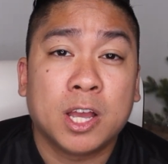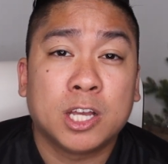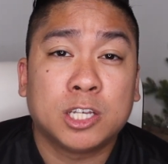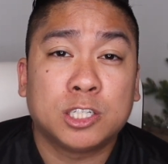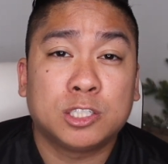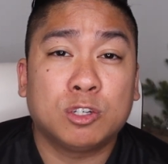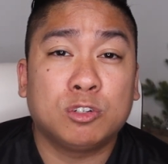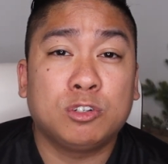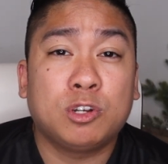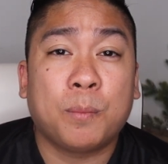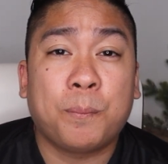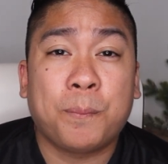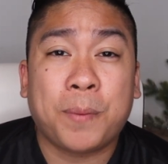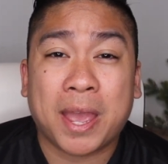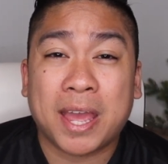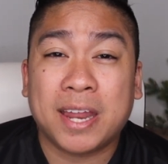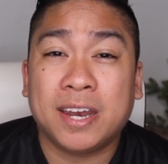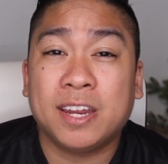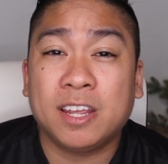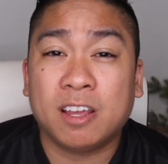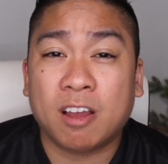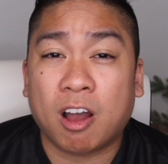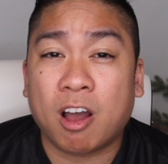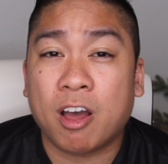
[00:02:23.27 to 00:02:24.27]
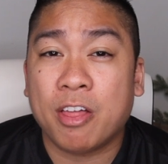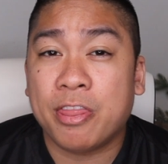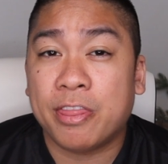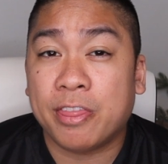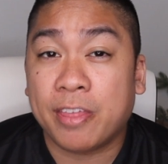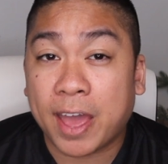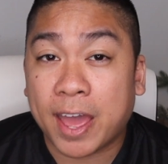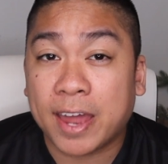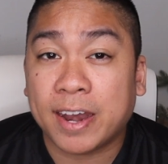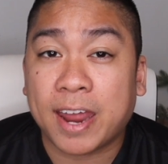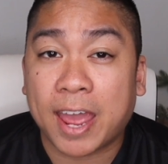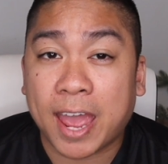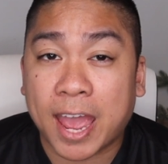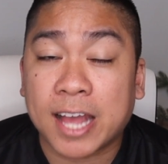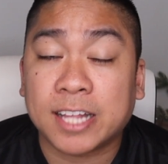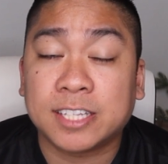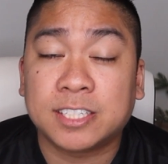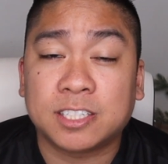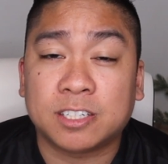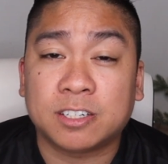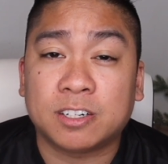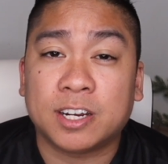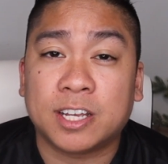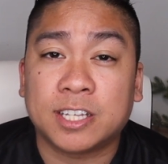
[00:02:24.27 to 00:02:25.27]
So depending on that
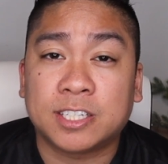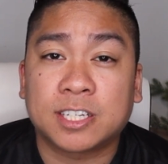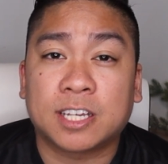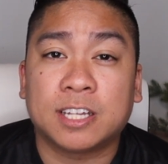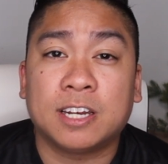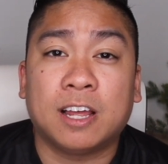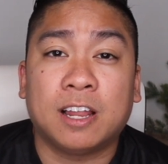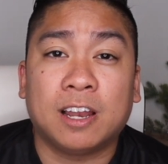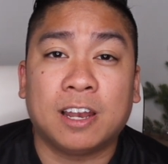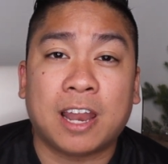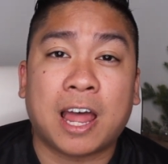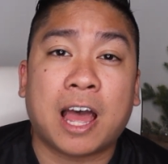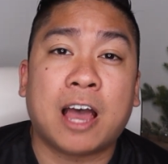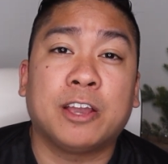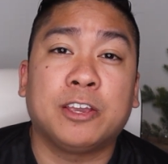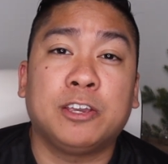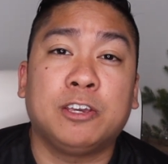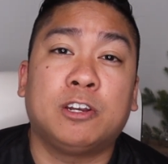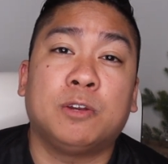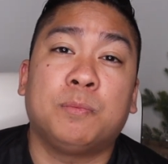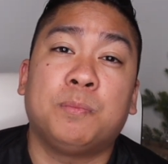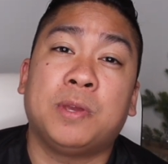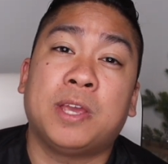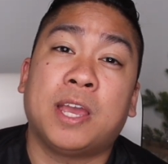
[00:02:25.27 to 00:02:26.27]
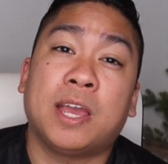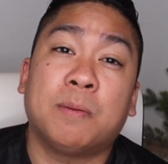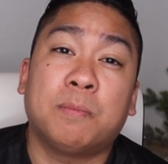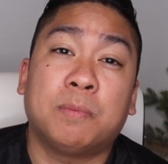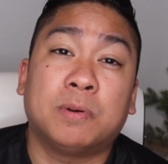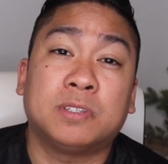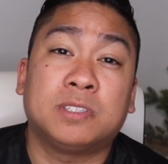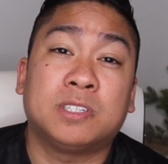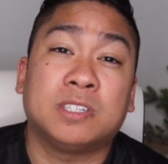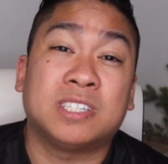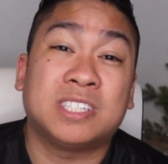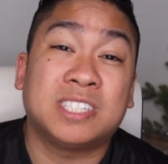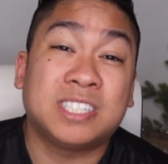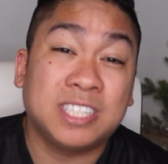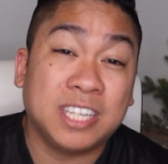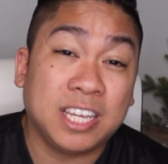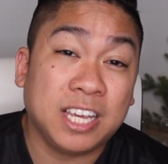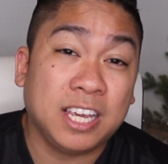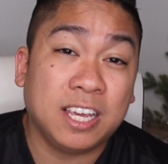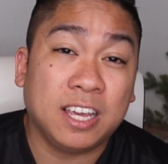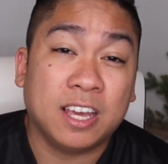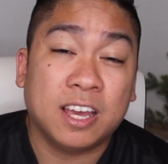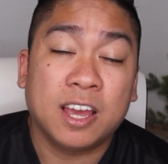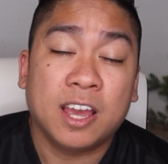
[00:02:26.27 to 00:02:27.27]
answer, it's going to allow you to be able to
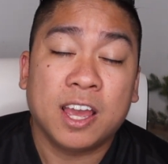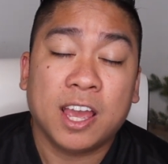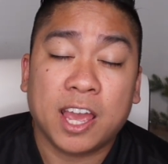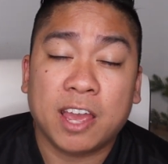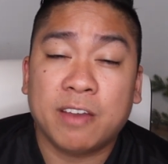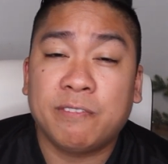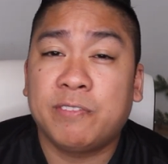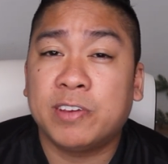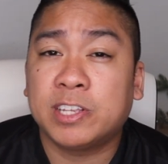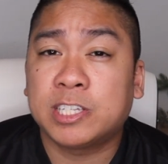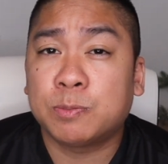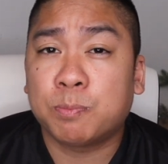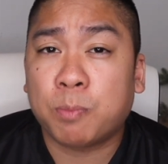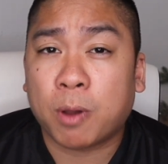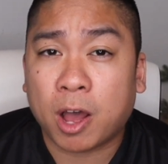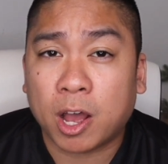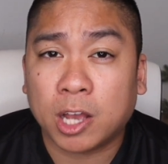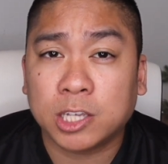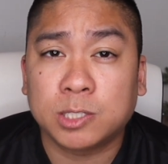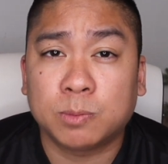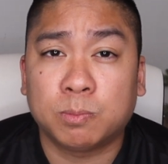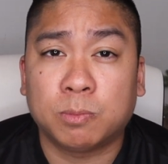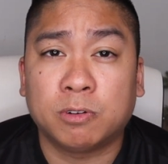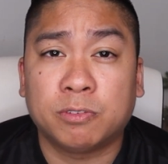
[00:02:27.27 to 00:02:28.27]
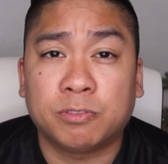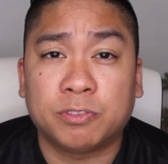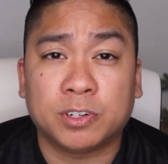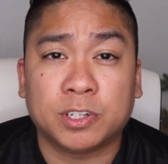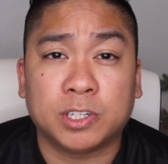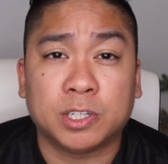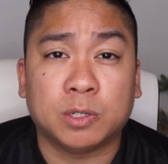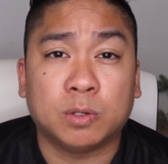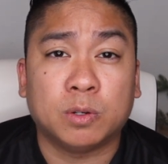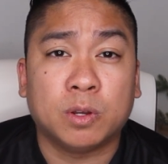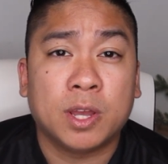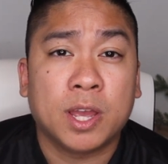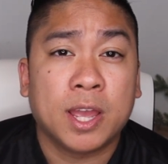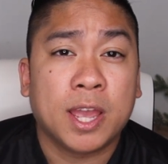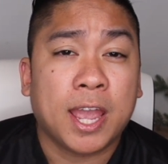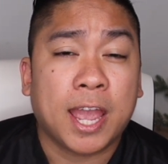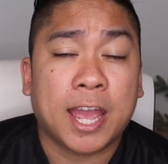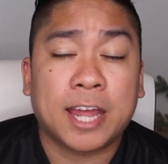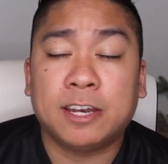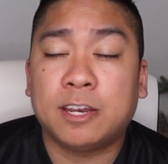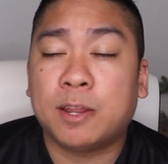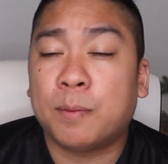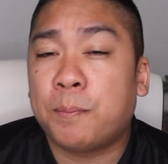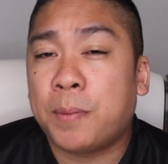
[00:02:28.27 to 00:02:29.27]
see if it's possible for you.
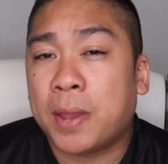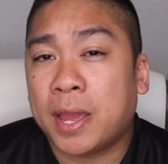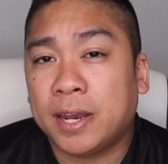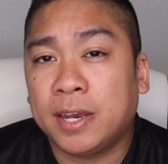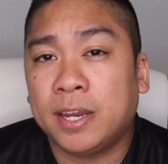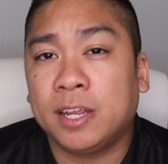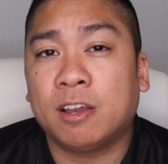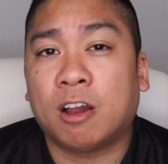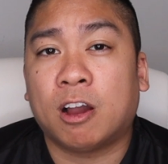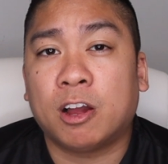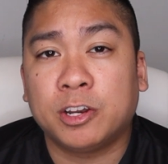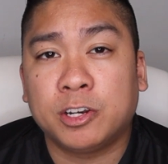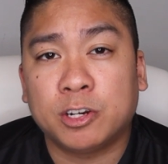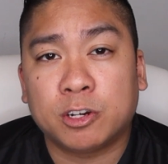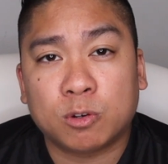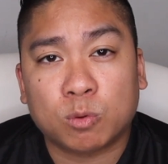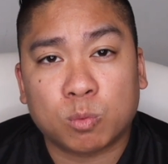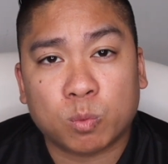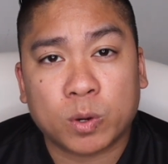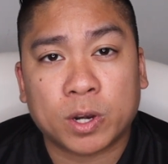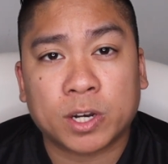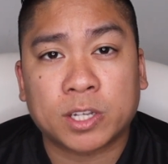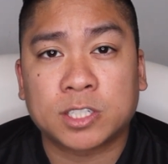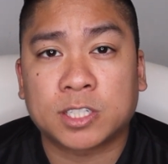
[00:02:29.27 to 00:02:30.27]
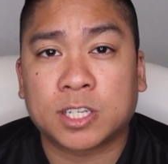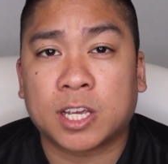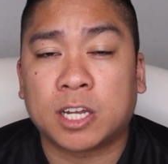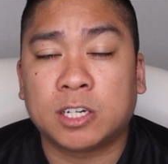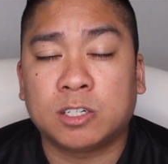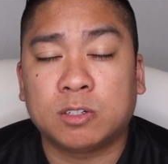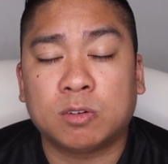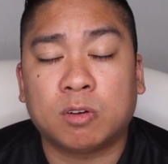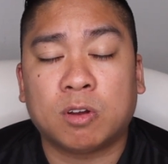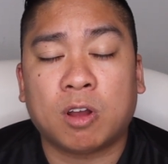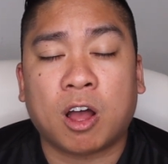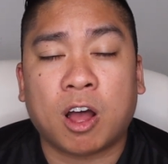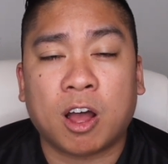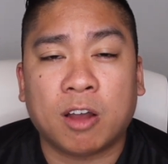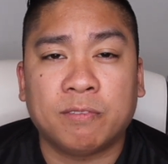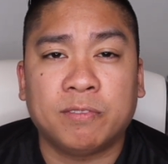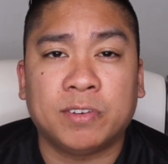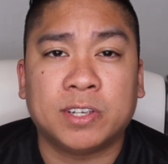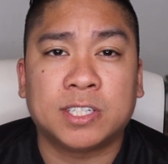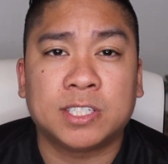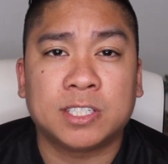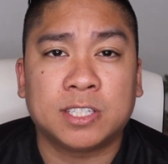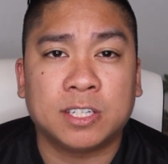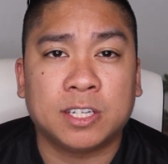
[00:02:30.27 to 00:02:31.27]
And depending on your work schedule,
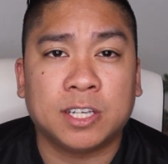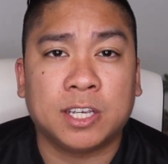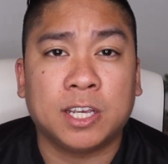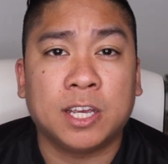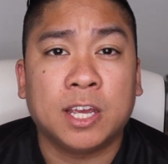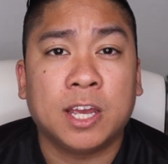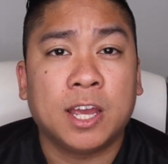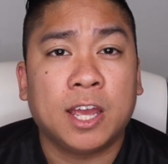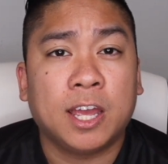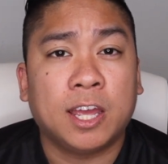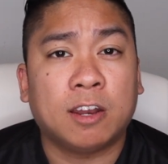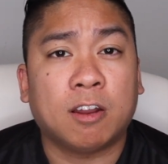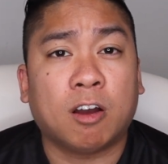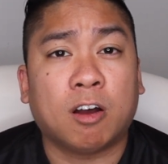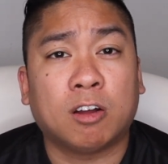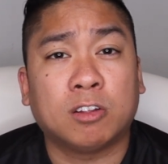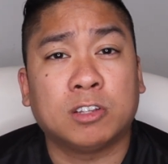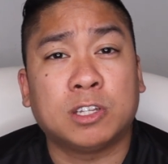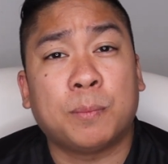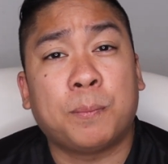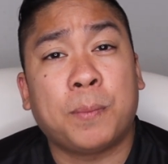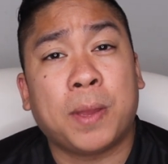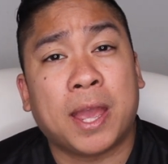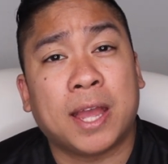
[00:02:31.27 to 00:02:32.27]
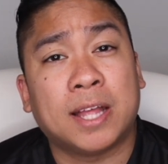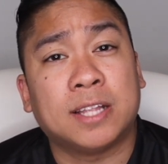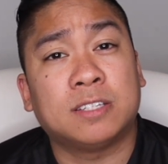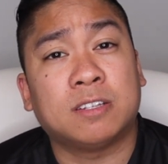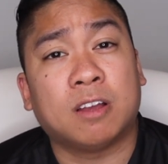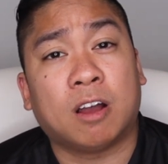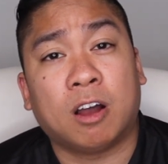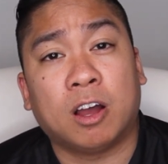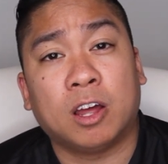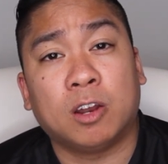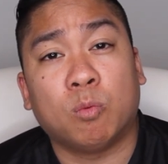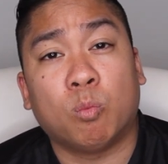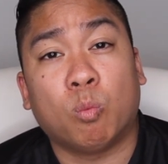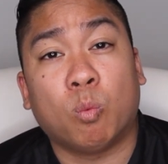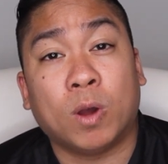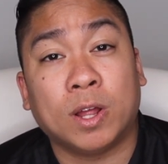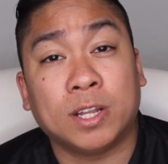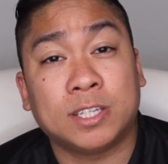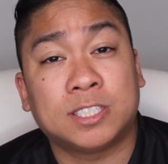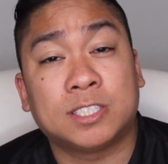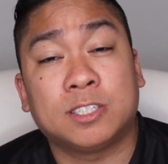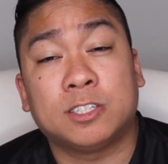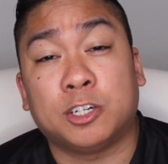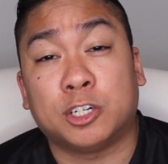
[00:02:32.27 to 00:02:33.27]
obviously it all depends on
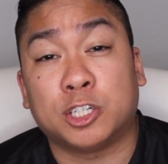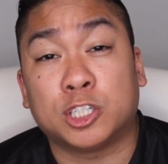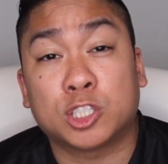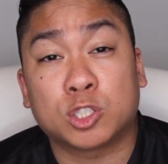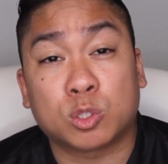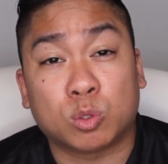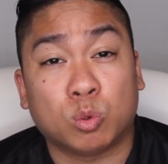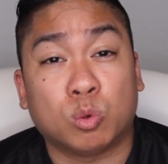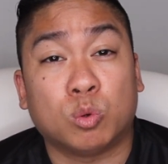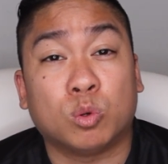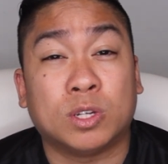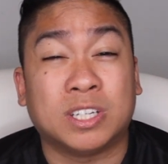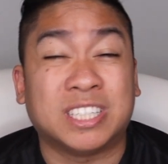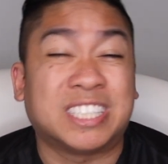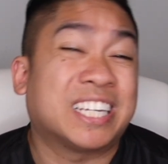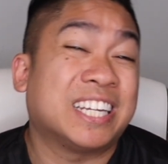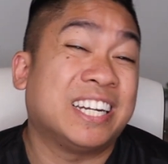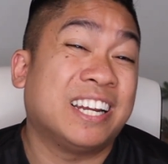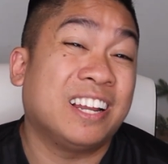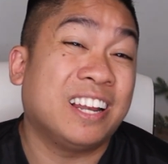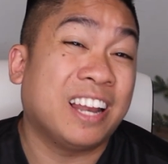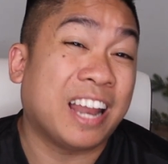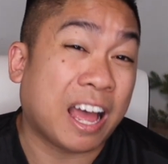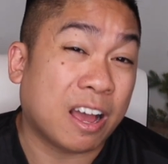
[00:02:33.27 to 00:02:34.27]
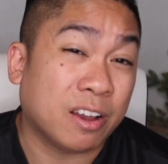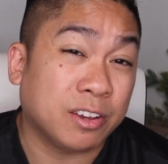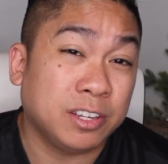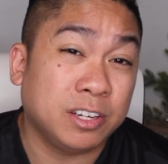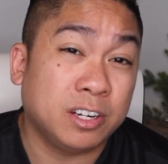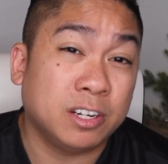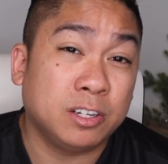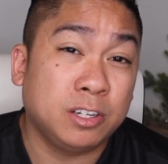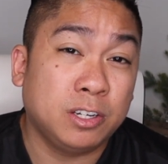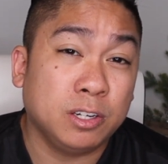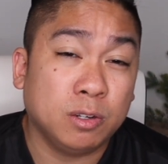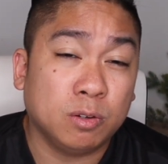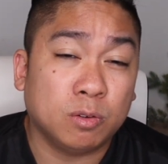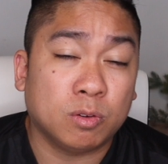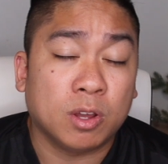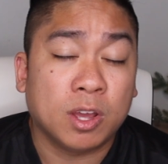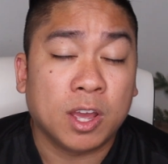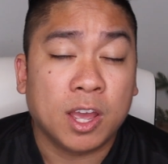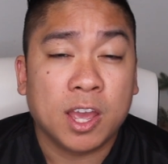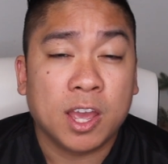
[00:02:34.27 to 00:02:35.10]
what your school is going to allow you to do.